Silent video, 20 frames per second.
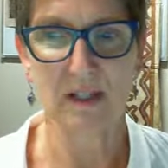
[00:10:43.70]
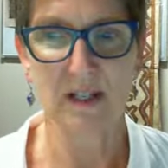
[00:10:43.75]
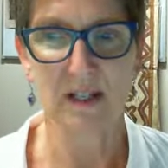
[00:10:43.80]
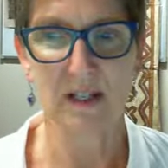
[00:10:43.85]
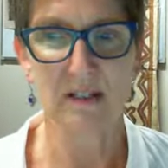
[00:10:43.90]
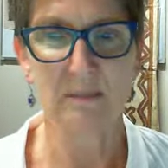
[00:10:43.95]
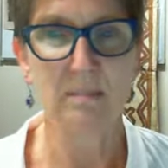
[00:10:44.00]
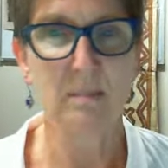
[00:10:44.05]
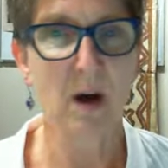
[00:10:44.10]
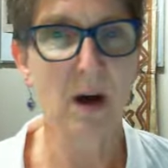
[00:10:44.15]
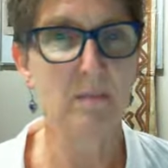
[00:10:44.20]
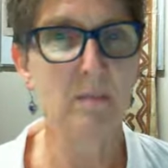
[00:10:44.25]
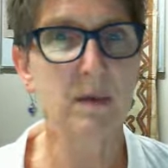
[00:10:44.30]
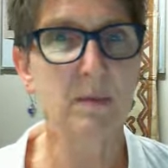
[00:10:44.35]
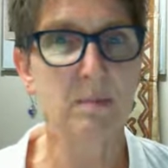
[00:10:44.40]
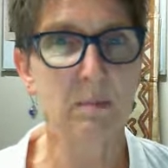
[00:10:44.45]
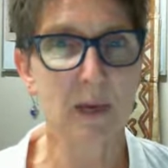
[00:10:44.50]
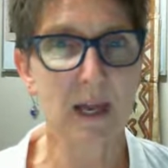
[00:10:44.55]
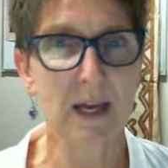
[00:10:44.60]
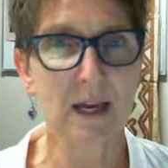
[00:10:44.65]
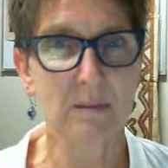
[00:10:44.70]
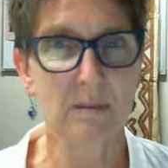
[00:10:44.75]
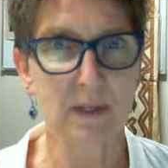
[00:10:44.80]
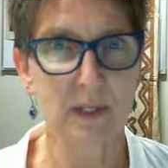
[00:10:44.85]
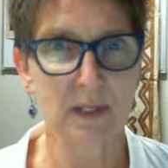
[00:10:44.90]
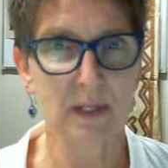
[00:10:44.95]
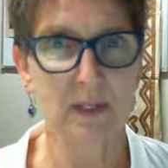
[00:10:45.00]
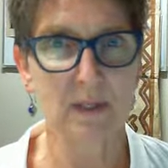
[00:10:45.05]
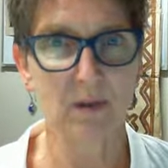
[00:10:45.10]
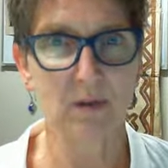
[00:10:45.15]
it might be blame the
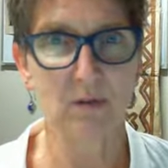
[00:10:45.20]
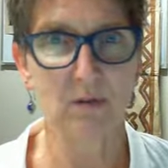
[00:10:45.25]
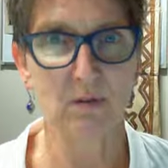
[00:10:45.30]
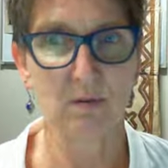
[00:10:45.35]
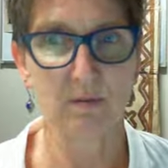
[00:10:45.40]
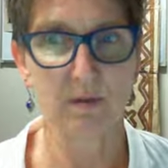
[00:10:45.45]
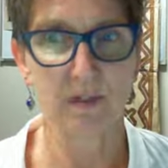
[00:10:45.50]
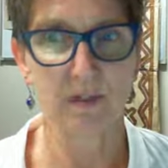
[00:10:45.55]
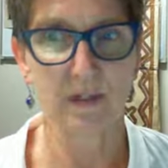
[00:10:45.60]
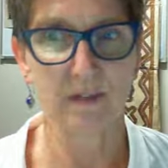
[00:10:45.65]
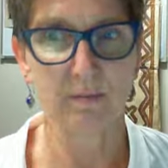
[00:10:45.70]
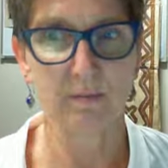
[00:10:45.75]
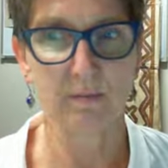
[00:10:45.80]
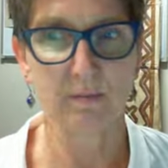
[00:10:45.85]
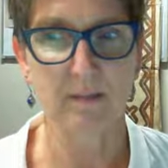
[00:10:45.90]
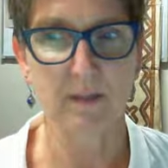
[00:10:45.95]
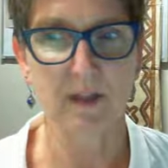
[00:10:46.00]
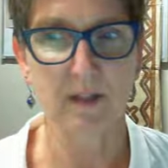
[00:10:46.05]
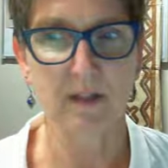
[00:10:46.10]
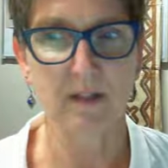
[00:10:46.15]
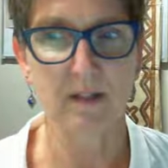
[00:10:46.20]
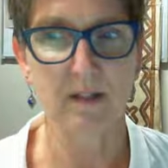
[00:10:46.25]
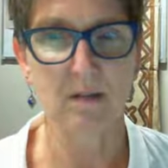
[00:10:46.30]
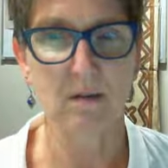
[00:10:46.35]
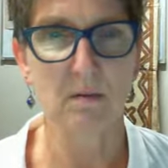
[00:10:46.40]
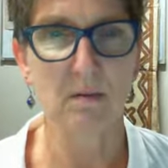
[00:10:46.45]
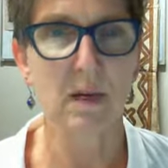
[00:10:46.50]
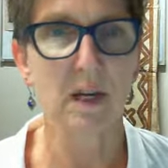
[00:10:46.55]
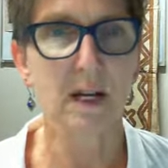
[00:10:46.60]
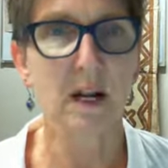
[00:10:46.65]
discourse. So
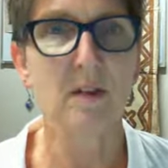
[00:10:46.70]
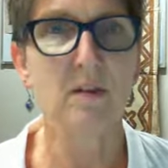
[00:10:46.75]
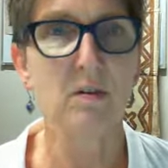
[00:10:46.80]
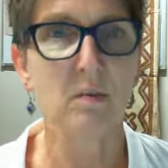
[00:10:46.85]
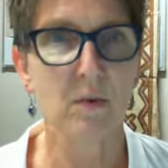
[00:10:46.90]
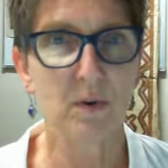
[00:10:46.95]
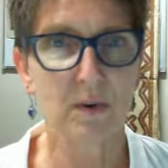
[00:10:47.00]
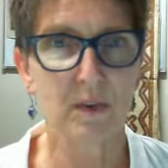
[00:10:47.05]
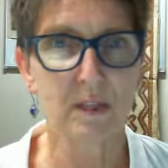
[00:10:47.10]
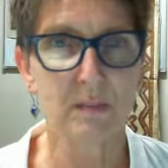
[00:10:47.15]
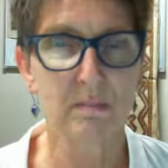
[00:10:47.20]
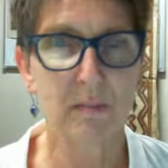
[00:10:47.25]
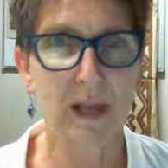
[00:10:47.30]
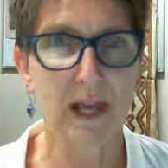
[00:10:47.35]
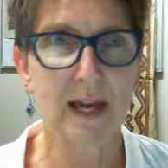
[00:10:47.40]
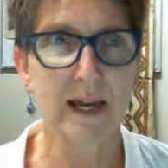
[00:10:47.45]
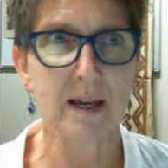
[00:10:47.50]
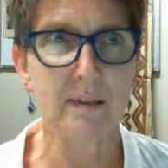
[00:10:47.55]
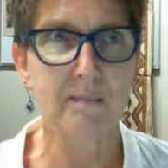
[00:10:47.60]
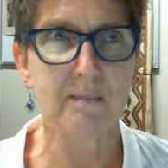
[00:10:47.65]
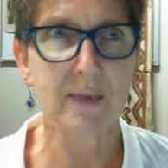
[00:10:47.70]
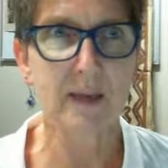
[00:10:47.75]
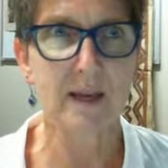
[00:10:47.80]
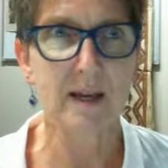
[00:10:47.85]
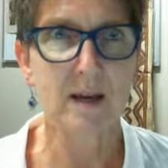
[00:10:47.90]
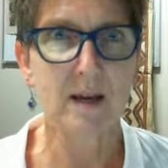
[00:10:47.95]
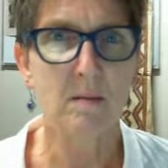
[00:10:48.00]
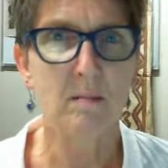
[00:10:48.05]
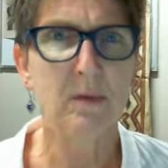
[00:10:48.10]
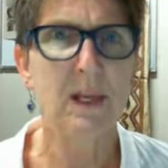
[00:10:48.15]
in other words, blame
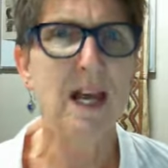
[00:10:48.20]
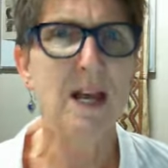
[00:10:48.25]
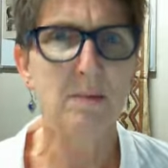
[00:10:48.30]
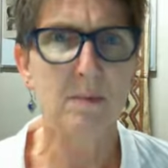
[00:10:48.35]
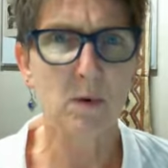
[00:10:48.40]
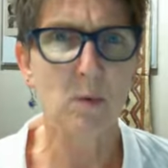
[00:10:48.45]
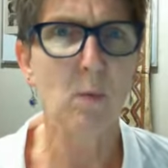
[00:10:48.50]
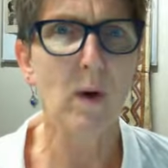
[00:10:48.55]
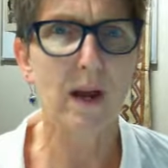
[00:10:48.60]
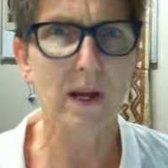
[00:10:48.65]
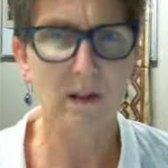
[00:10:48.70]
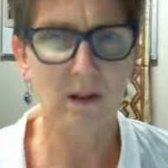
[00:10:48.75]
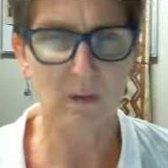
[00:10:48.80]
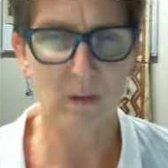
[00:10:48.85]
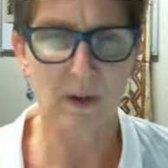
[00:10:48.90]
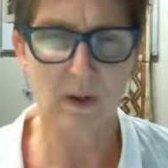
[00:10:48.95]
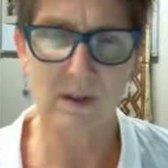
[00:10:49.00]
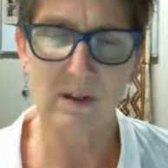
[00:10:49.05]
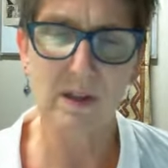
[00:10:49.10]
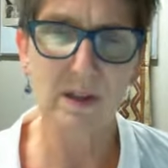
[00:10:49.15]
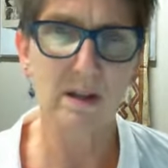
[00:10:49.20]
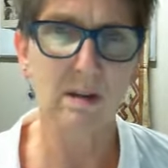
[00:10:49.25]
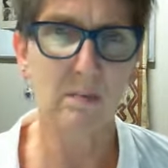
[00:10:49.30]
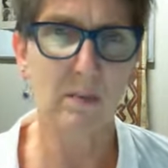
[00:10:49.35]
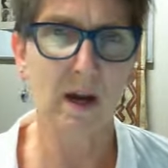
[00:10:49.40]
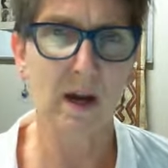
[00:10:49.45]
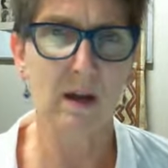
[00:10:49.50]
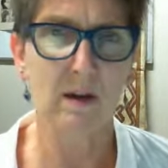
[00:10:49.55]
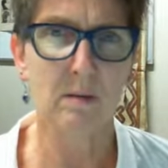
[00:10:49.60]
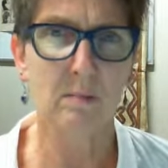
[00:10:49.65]
the way that we think
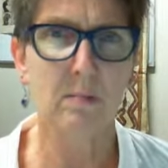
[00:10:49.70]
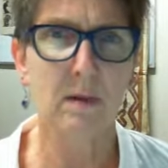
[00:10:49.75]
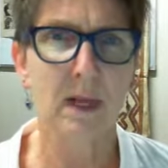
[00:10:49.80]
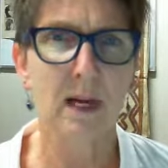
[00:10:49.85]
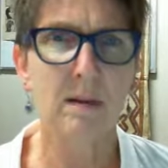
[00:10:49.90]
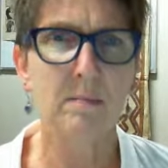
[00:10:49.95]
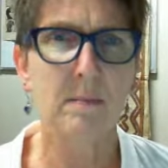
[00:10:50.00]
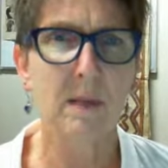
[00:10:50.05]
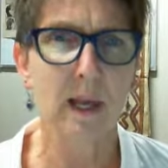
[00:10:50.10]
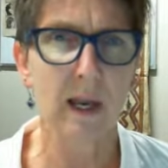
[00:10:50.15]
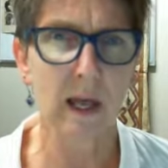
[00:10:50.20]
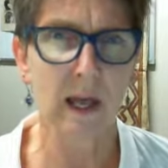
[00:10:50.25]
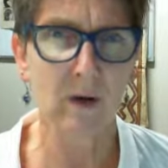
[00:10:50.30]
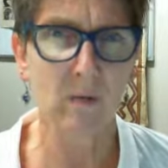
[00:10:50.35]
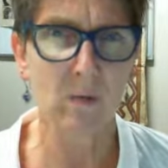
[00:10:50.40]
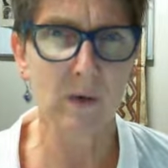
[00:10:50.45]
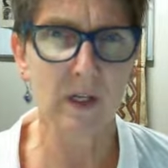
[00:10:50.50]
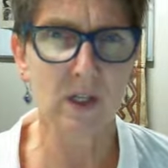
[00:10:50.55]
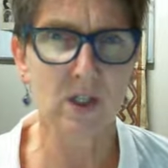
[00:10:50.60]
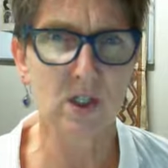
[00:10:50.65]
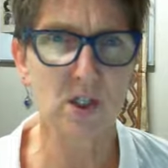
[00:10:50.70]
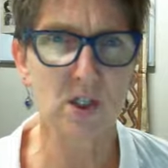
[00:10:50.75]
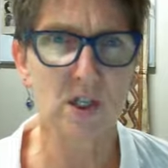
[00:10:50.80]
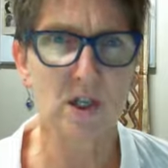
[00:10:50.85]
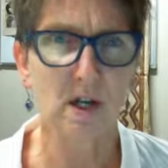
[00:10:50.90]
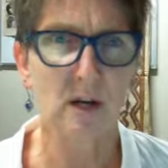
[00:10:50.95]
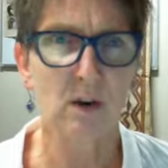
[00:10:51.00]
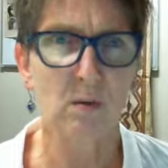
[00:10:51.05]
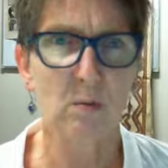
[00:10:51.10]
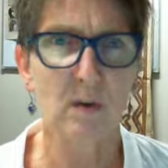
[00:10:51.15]
about it, blame the language.
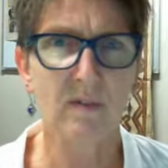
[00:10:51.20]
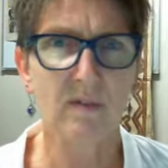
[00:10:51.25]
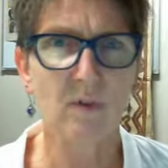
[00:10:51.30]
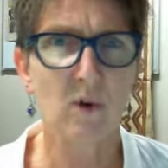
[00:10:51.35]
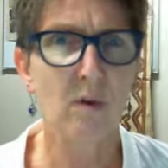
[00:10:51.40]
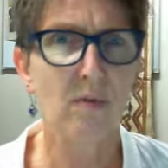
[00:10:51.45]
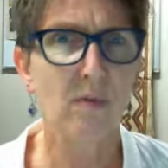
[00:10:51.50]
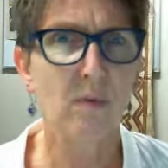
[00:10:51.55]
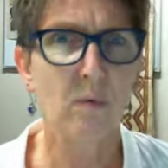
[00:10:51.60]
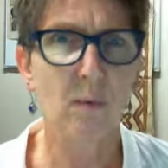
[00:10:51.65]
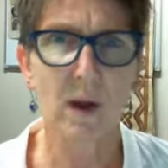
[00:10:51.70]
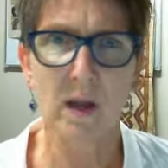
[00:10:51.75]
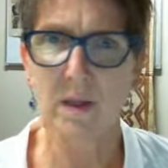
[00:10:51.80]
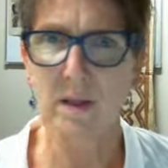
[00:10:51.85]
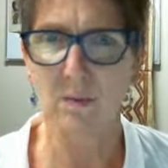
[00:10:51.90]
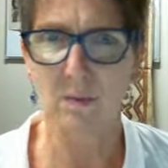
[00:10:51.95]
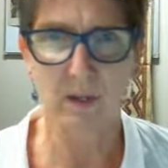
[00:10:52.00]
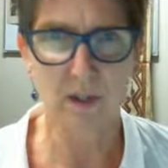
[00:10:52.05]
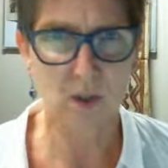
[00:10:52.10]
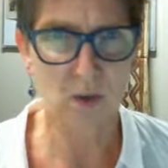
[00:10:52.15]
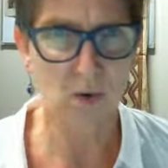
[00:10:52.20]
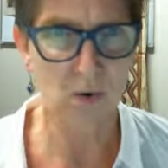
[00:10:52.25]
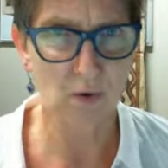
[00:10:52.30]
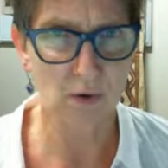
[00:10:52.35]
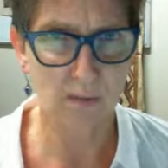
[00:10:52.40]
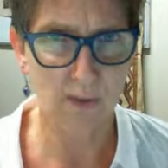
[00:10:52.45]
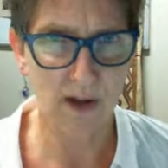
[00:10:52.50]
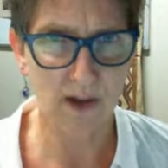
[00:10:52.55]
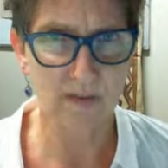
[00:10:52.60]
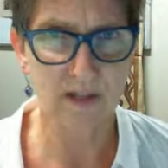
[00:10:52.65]
We've got the way that we talk
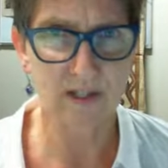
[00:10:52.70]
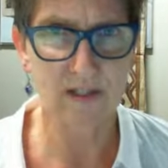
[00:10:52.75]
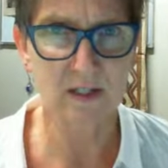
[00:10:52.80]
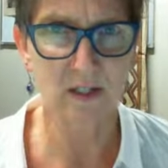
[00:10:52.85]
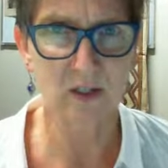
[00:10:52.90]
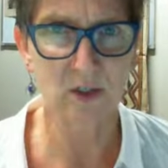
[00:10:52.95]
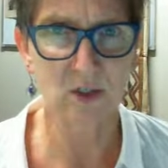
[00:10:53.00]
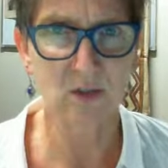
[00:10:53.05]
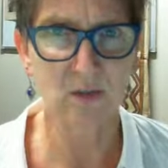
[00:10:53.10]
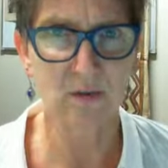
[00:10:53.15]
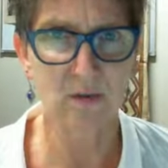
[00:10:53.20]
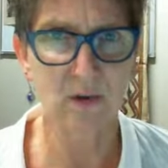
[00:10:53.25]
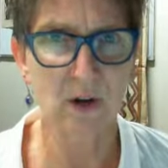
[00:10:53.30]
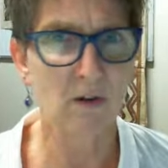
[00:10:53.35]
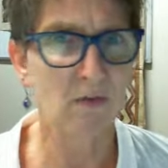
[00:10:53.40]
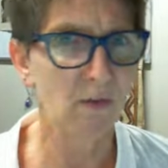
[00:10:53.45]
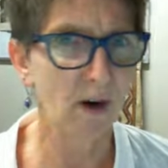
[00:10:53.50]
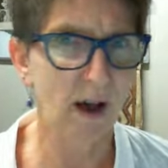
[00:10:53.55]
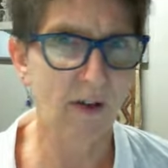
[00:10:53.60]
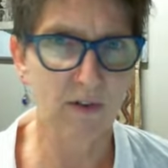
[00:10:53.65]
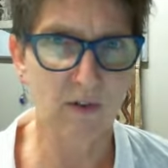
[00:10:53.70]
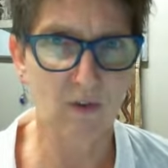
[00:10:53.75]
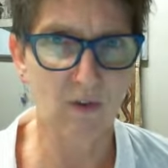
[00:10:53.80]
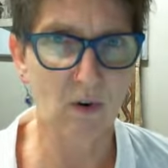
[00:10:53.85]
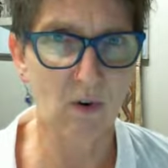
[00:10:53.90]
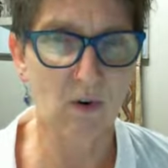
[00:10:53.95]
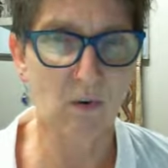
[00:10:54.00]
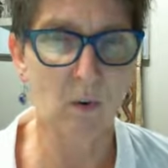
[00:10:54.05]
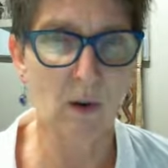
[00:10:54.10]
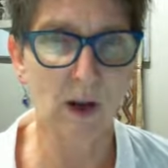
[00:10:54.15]
about this issue around the
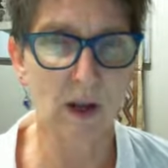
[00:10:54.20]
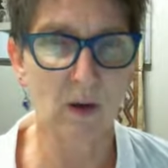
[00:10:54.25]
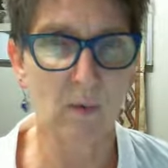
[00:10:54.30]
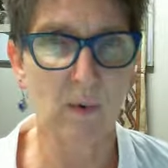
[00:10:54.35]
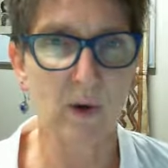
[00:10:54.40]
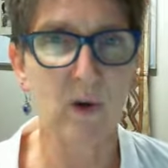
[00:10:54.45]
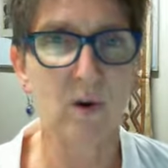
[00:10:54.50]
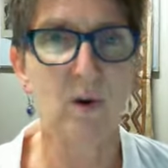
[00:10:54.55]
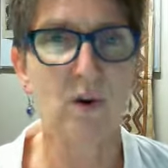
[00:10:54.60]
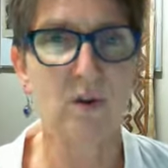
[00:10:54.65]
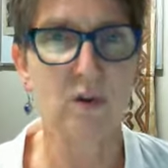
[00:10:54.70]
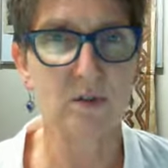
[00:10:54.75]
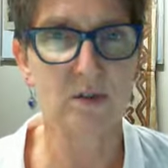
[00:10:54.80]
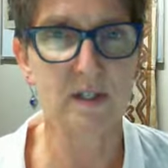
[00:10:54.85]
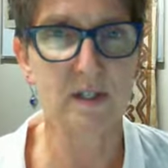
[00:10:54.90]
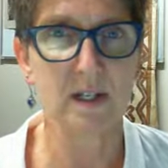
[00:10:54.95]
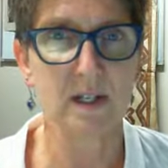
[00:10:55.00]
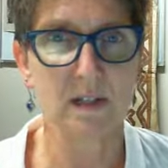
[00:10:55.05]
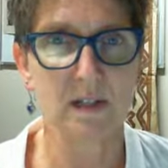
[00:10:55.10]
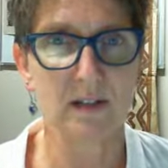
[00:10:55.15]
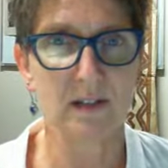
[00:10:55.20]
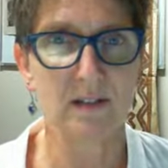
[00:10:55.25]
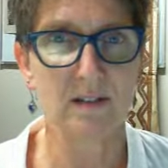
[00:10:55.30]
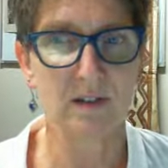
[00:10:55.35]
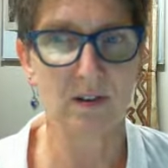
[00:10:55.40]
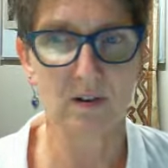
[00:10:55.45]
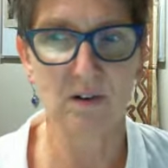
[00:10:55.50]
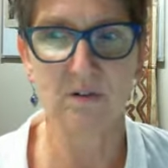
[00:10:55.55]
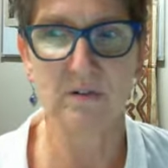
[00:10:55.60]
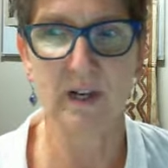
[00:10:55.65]
wrong way. We're not using
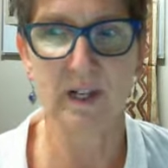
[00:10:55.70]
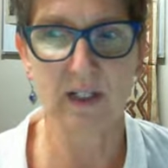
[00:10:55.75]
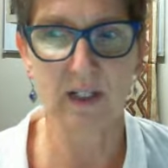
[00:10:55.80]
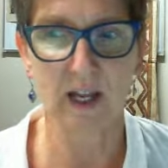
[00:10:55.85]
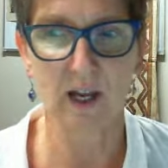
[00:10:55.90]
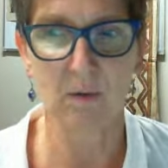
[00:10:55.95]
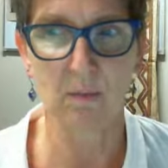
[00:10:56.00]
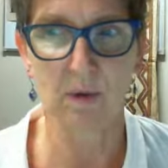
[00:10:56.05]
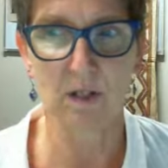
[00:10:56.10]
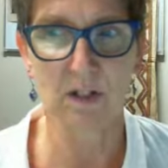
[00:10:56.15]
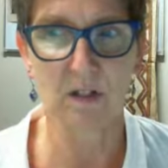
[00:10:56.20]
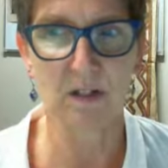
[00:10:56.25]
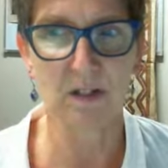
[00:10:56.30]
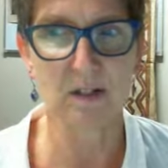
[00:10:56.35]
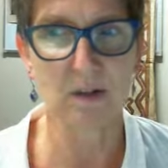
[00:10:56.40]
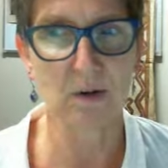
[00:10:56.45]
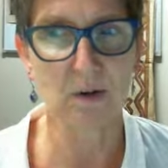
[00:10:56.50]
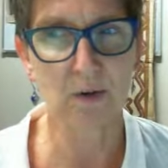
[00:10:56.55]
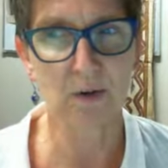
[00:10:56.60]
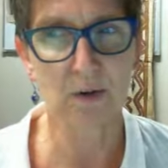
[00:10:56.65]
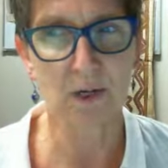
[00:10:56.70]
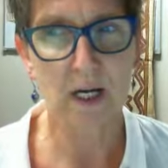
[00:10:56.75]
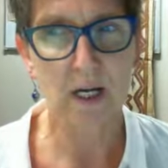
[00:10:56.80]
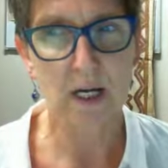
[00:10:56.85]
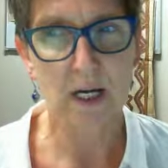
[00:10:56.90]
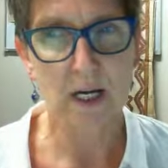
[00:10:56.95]
the correct language. So